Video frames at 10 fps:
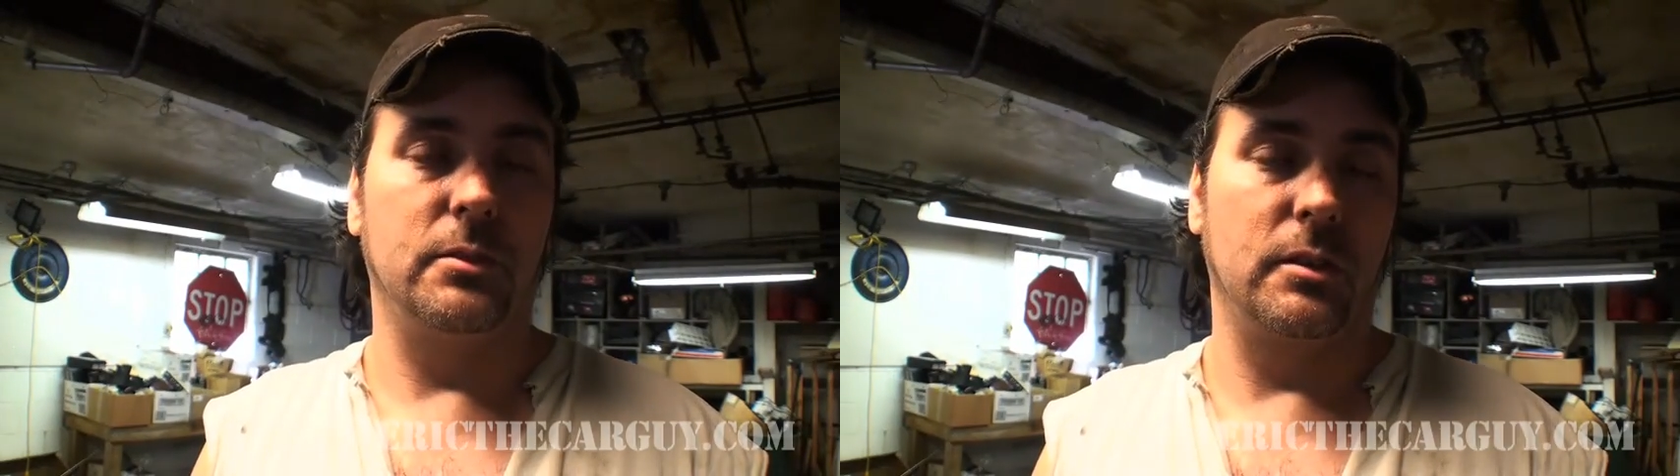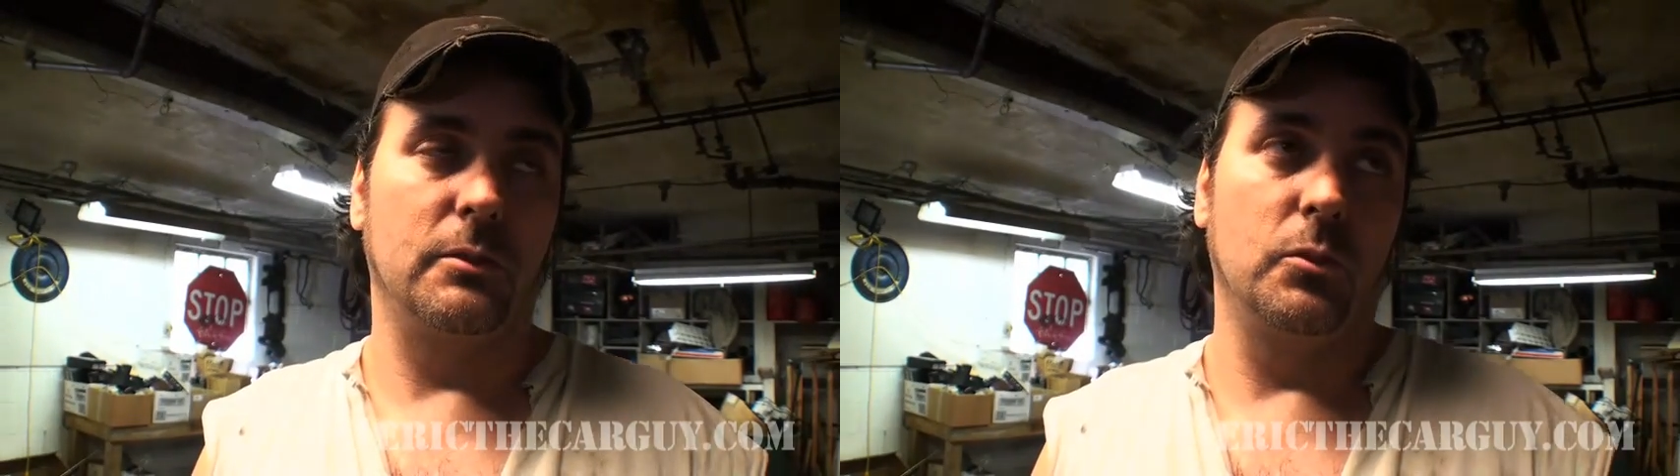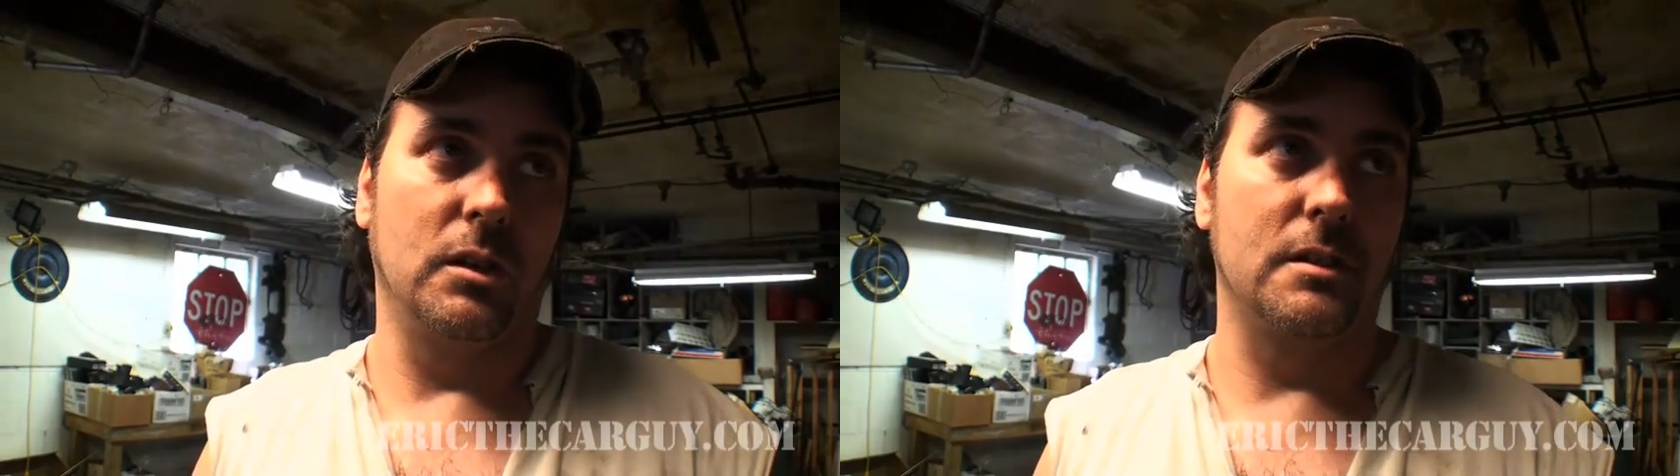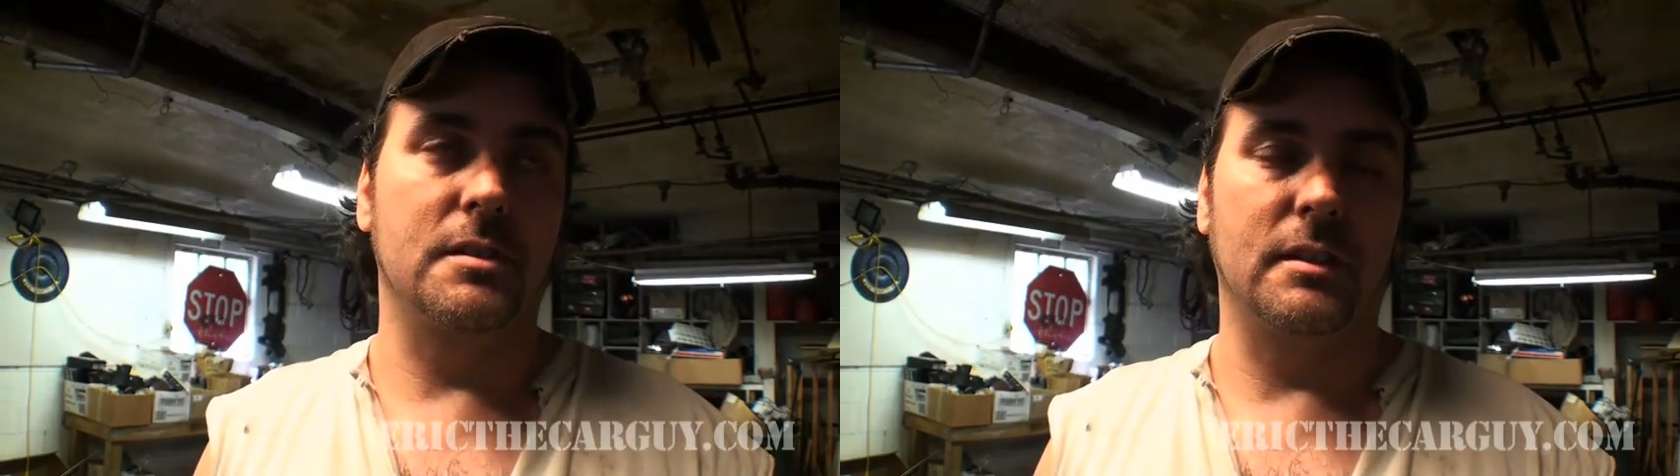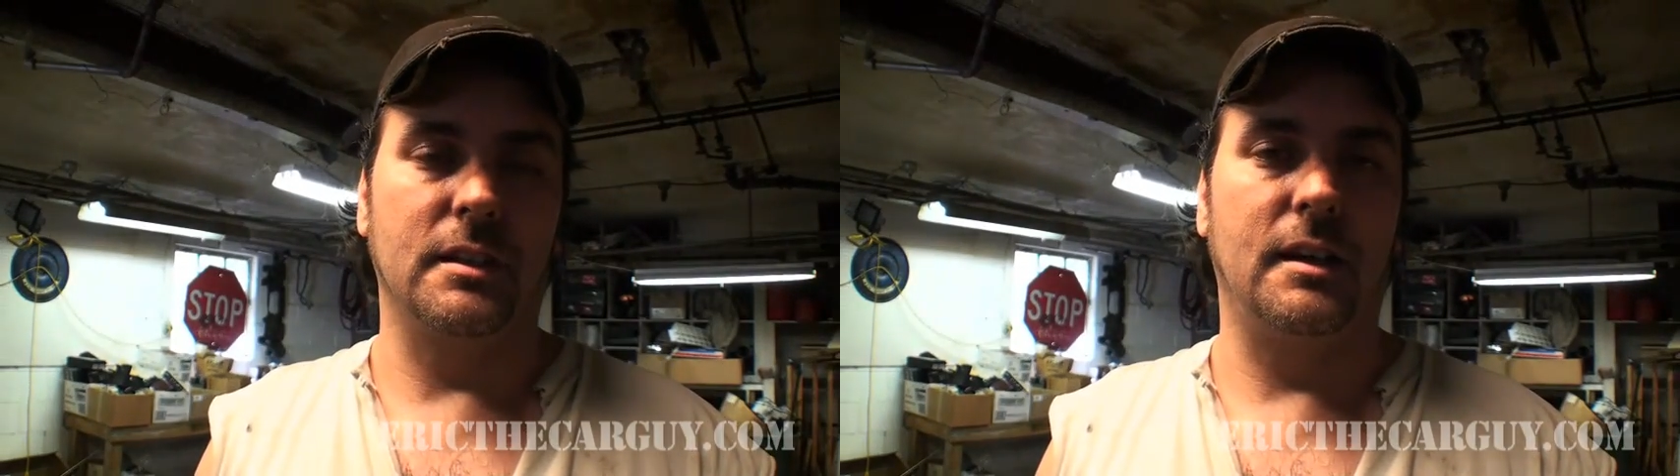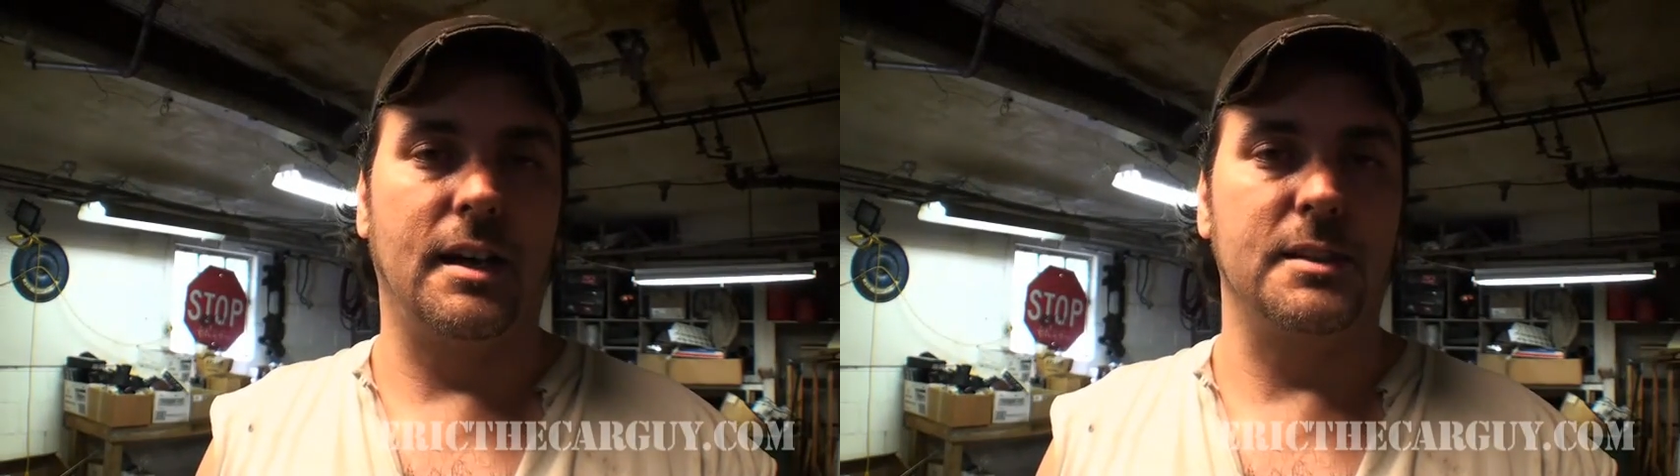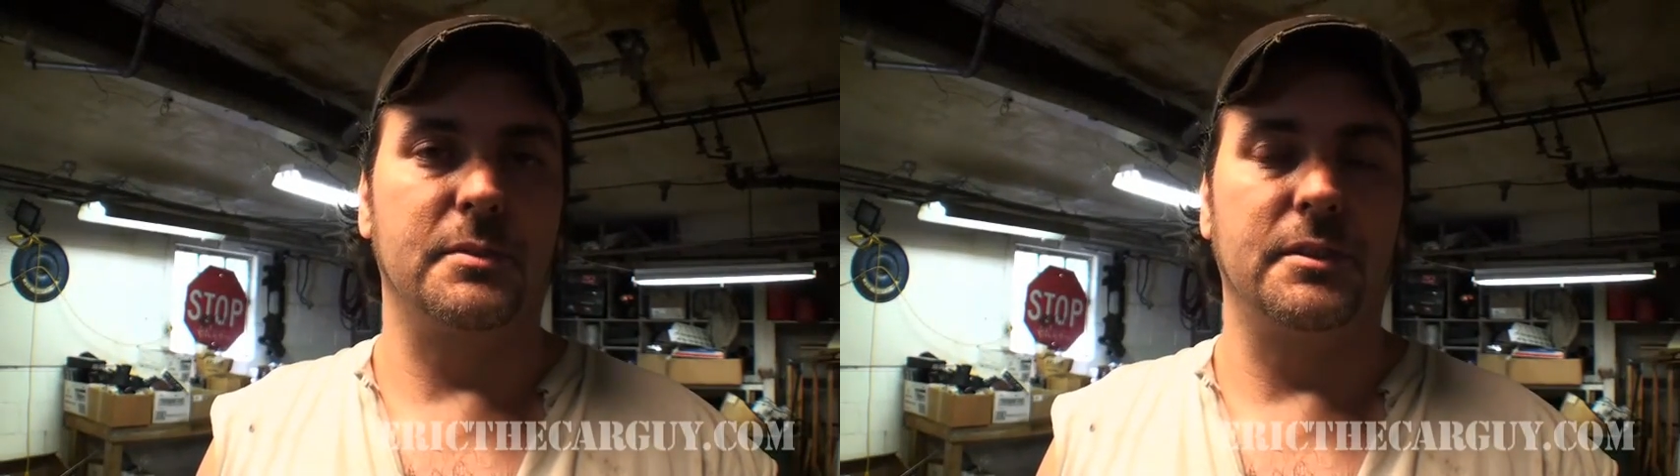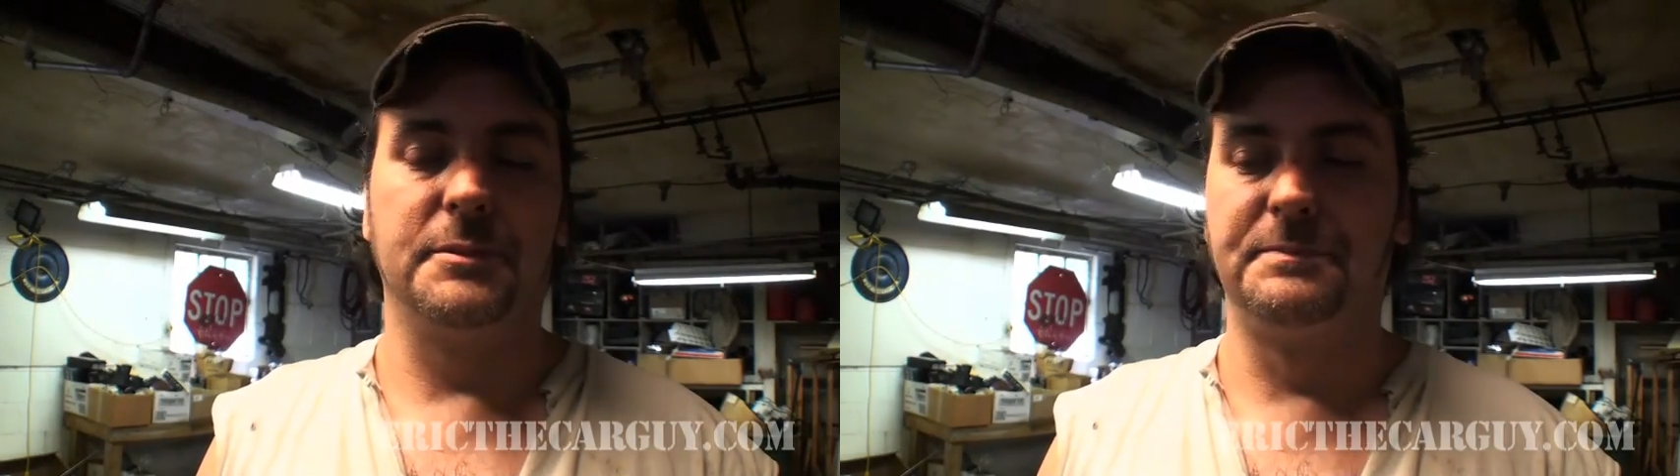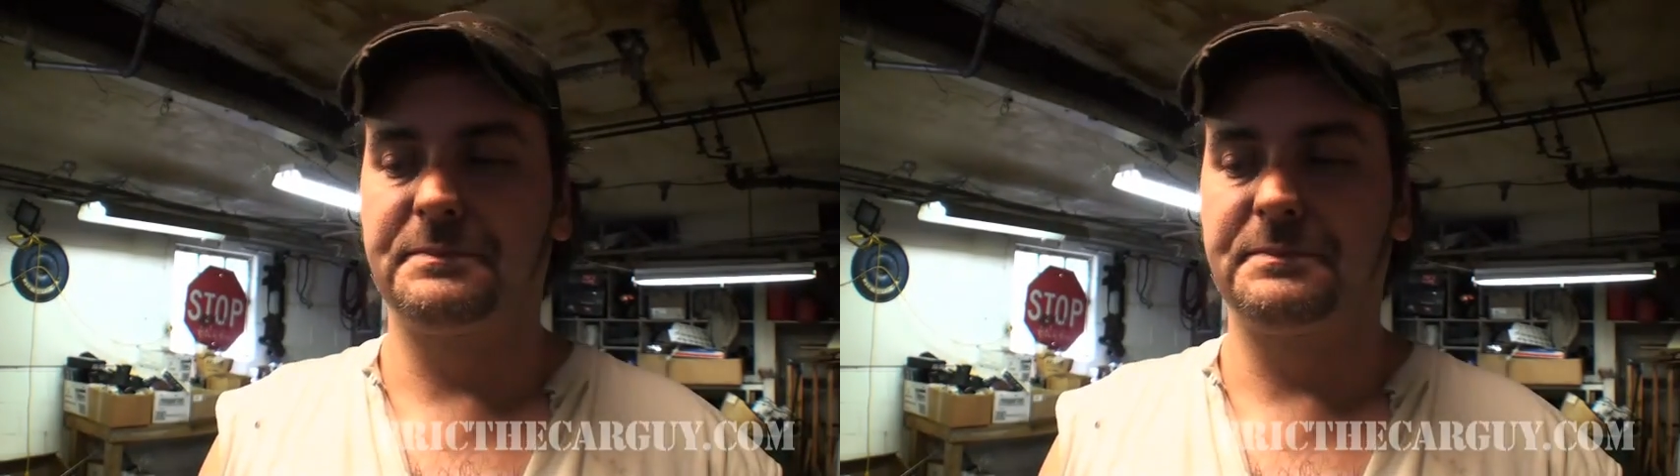or worse in the hospital.